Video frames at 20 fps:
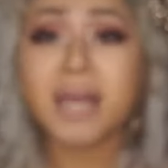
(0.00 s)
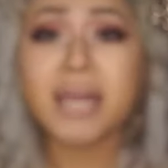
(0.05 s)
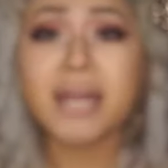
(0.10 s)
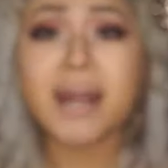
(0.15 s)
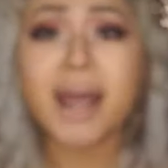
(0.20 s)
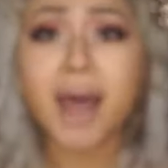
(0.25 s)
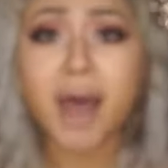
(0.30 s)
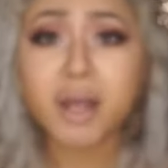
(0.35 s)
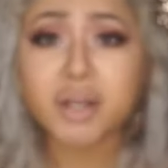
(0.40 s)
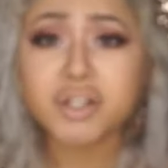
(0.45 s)
It
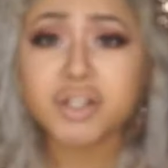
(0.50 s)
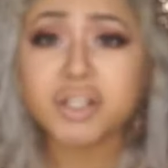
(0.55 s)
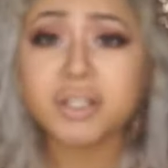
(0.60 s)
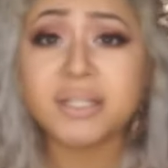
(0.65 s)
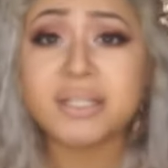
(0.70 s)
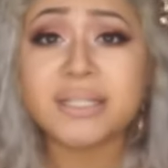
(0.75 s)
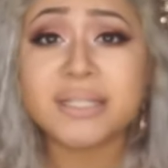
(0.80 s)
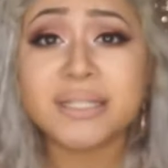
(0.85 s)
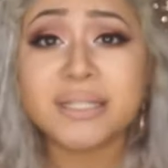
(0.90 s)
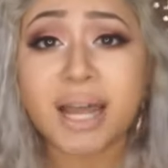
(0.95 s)
actually
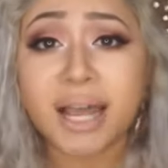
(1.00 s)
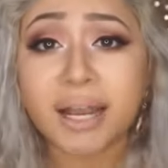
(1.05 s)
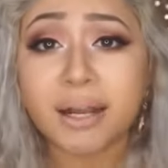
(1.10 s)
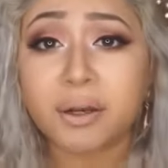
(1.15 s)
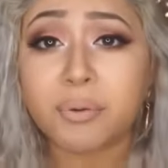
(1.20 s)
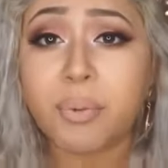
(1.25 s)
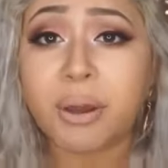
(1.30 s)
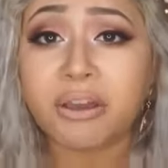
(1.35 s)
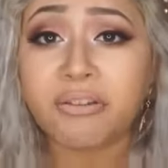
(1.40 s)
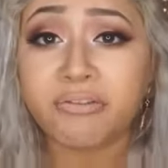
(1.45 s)
stained
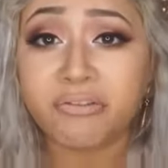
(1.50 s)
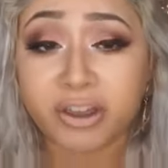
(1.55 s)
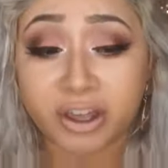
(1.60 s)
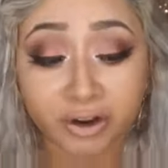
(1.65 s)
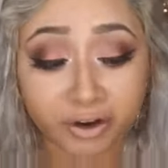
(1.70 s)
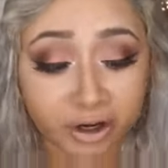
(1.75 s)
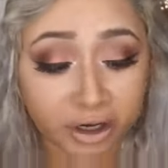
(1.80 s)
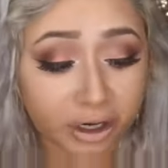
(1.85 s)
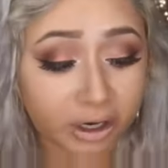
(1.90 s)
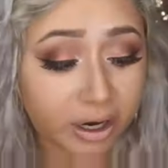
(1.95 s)
my
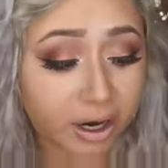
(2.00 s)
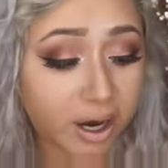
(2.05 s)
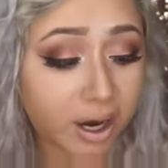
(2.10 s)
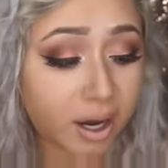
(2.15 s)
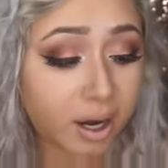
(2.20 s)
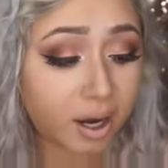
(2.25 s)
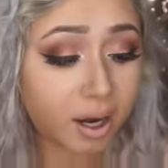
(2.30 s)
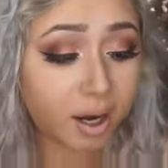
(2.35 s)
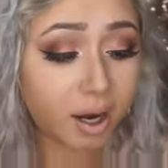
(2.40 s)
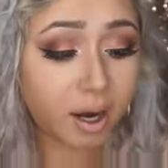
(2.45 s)
finger.
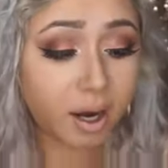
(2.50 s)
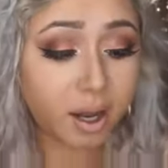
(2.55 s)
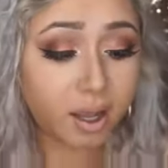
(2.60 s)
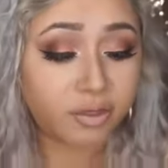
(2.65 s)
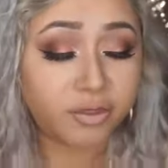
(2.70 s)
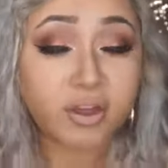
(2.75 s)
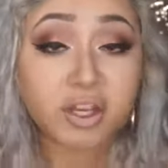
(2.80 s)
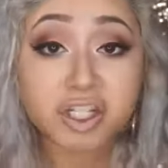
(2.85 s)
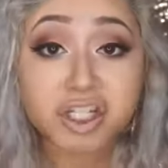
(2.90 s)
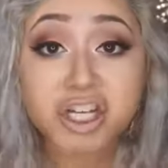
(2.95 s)

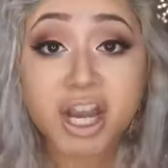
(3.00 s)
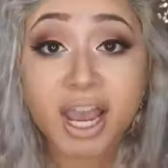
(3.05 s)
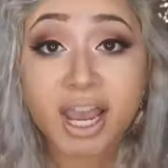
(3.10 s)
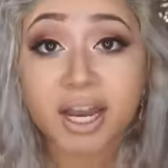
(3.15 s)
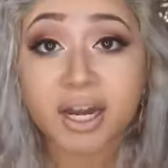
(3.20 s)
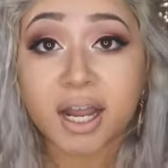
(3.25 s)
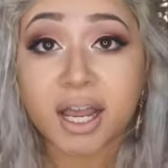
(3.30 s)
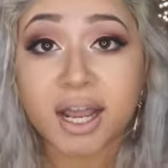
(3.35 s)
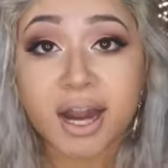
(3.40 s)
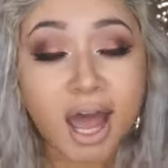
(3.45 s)
The
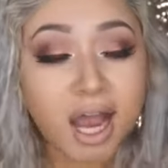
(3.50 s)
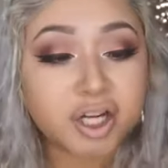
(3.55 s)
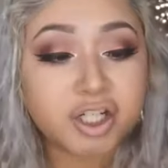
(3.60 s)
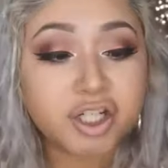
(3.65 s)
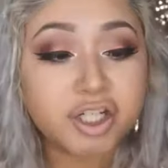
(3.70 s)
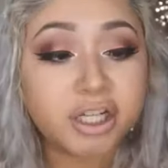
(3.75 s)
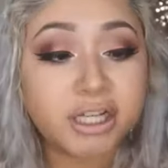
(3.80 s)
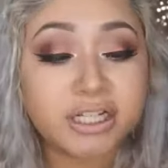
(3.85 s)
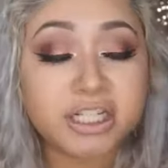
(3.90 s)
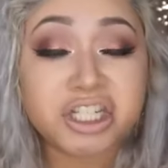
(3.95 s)
shade, it
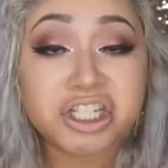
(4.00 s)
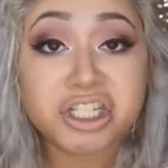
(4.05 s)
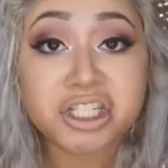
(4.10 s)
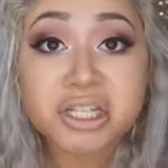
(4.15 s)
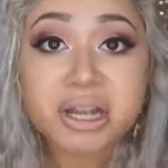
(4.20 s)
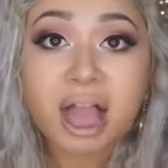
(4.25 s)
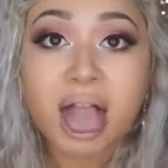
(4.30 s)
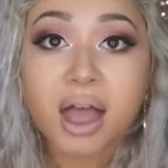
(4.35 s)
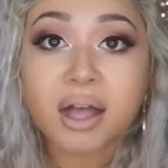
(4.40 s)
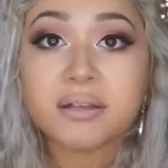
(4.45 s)
actually
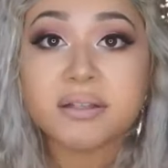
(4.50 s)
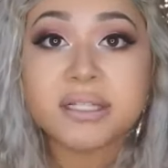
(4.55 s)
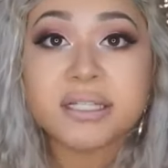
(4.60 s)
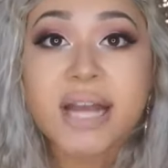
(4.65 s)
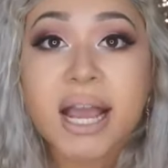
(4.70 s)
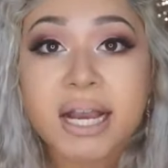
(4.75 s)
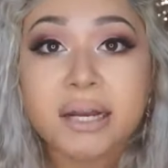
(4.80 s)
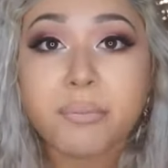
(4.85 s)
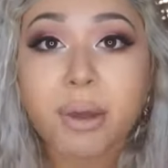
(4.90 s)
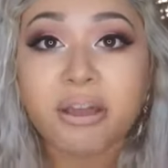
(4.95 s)

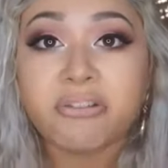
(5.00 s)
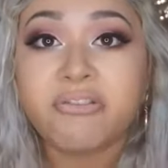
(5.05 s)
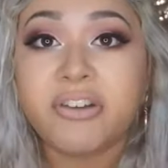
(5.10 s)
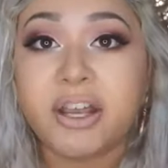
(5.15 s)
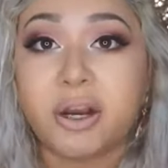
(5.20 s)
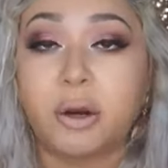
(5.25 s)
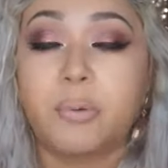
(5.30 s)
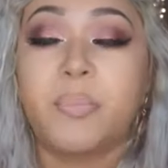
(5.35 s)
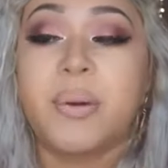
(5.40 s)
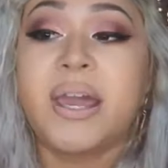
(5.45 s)
stained my
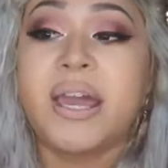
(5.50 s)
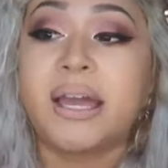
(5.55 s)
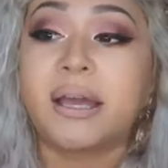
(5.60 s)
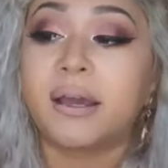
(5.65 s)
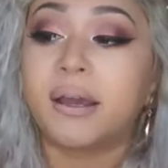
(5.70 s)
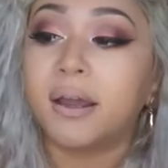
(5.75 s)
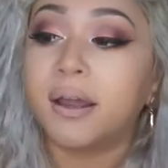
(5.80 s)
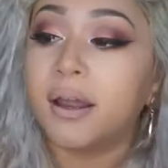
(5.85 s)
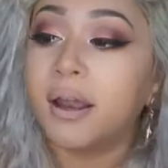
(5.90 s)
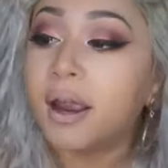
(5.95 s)
finger pink.
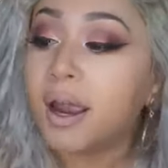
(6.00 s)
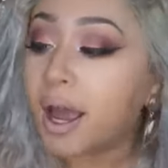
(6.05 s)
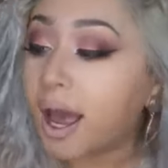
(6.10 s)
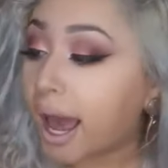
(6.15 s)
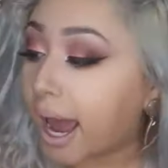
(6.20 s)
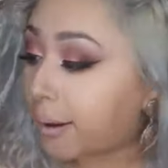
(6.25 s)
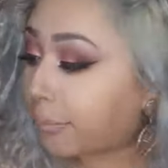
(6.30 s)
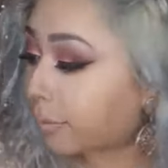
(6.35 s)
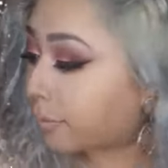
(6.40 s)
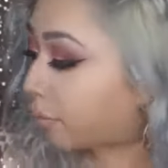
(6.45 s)

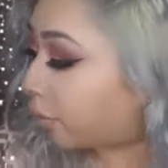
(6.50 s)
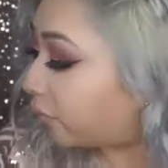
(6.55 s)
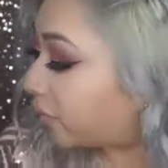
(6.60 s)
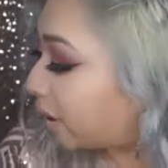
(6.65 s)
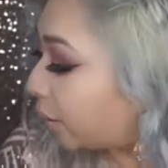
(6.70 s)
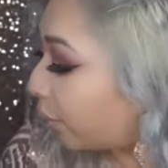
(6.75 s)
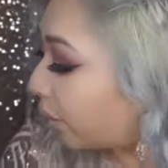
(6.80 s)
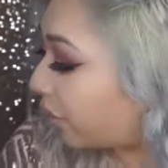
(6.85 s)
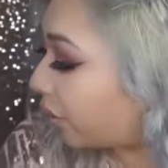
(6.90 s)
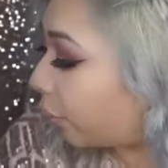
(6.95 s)
I removed
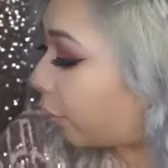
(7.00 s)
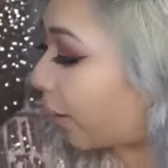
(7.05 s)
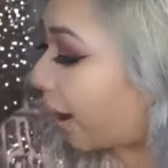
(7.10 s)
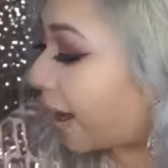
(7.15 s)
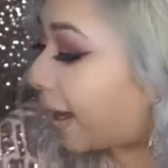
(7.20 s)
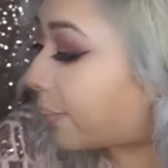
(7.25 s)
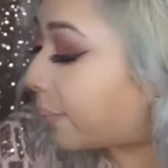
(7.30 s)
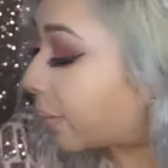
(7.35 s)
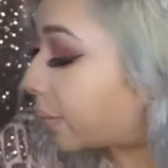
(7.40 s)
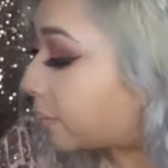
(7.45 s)
it with the wipe,